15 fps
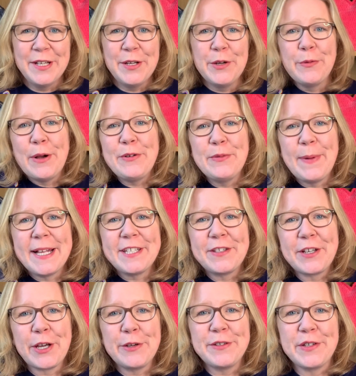Welcome back to the
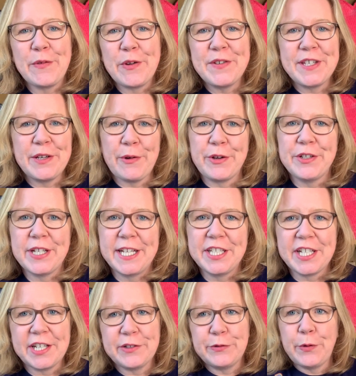Cosy Rosie Crochet
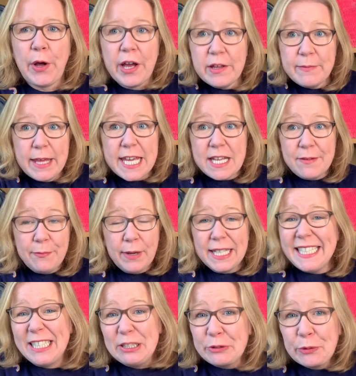channel. I'm in my
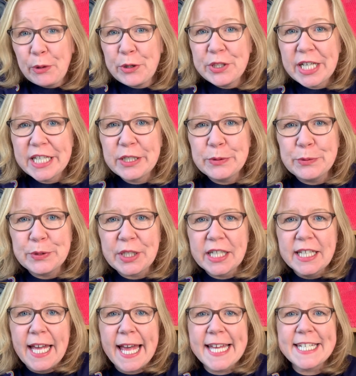little crochet corner
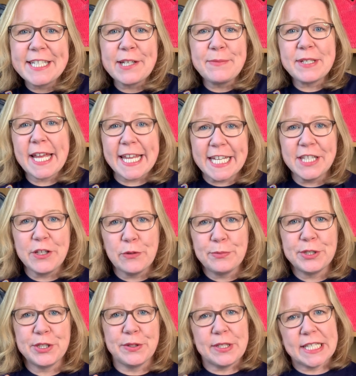and I'm taking the
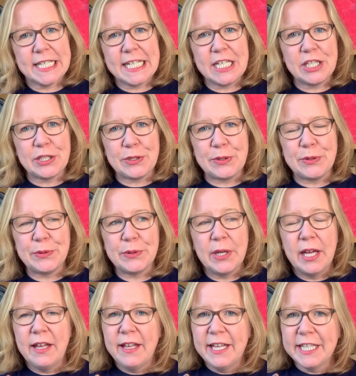opportunity to
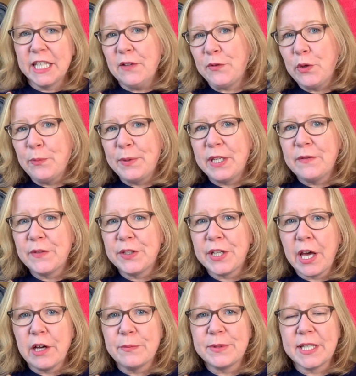give you a bit of an
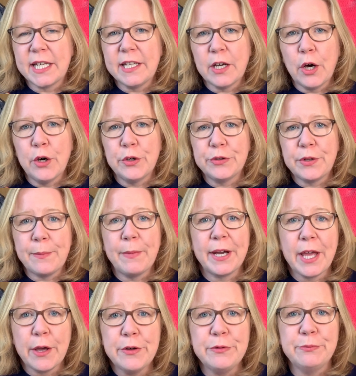update on my
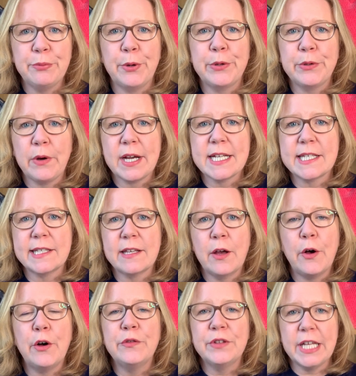own progress
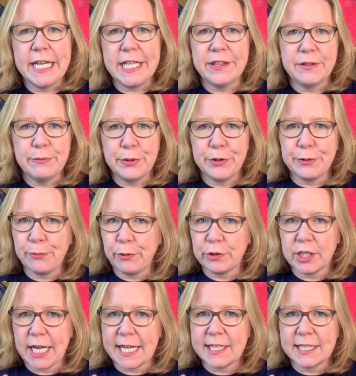on the In the Mood
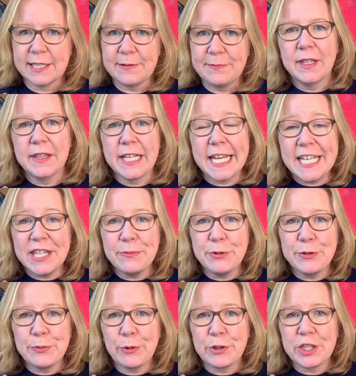project. The In the
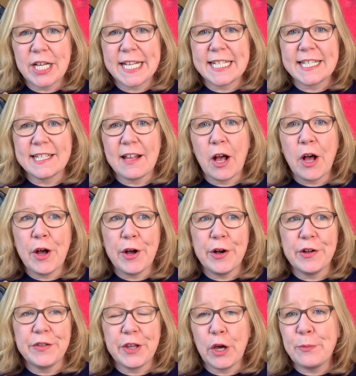Mood projects are
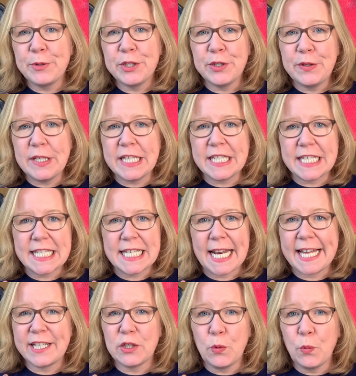the opportunity to
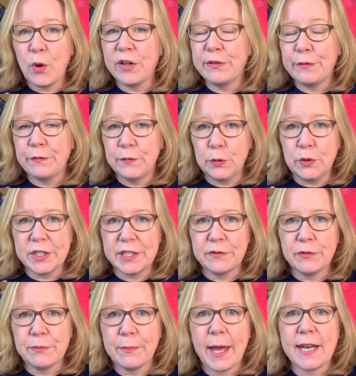select one of 4
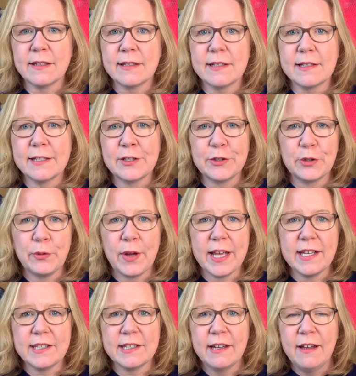different patterns to
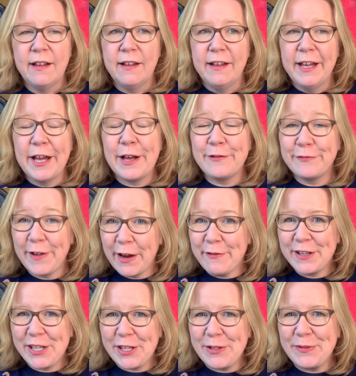create a very
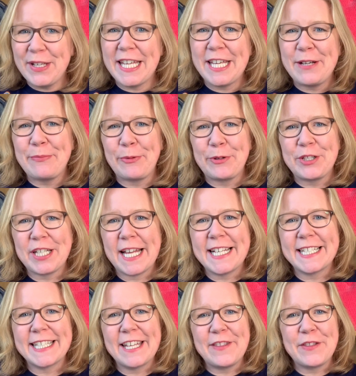unique
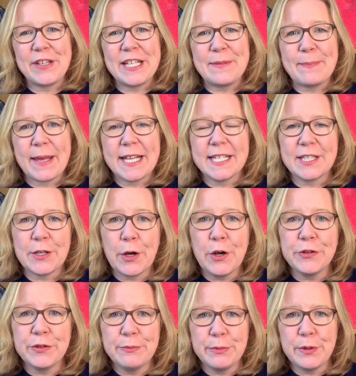project that is based
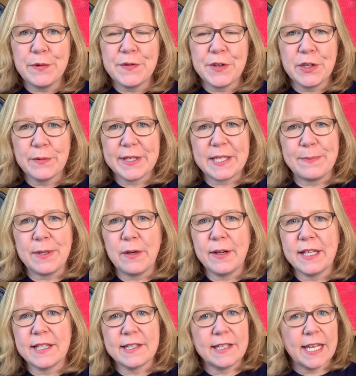on the moods that you
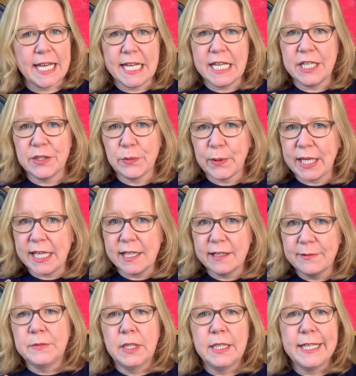experience each week.
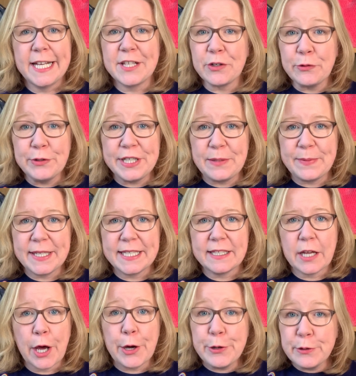It's already been
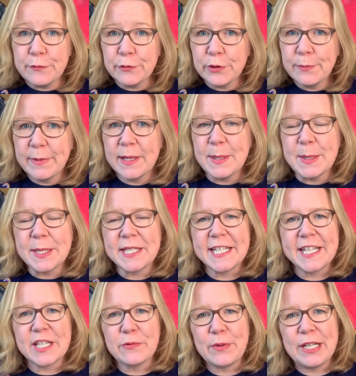over a month
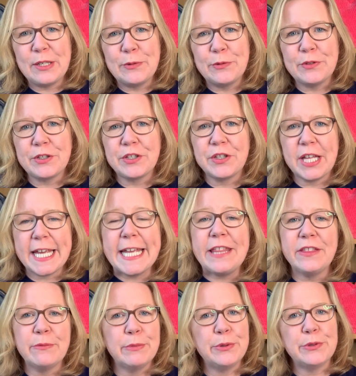since we launched the In
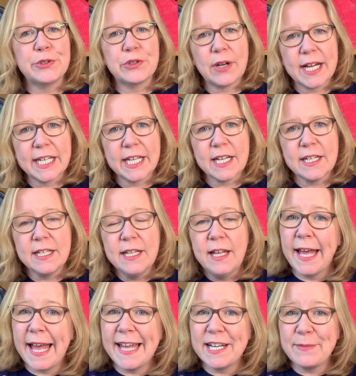the Mood tracker,
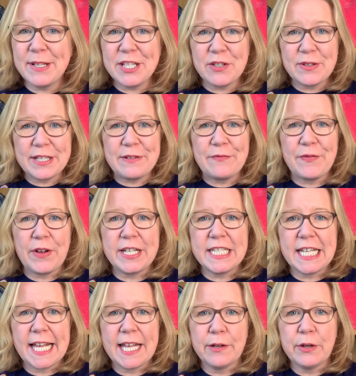and I'm interested in
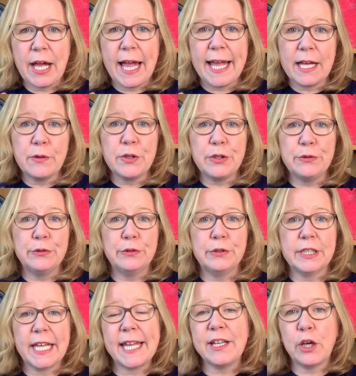finding out how you're
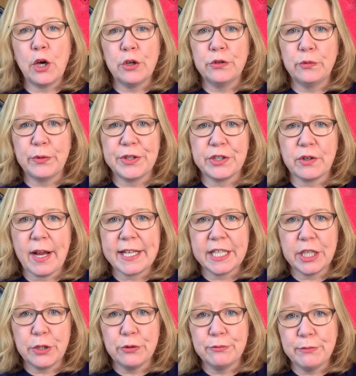getting on with
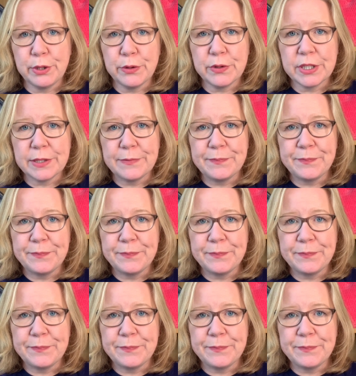tracking your mood.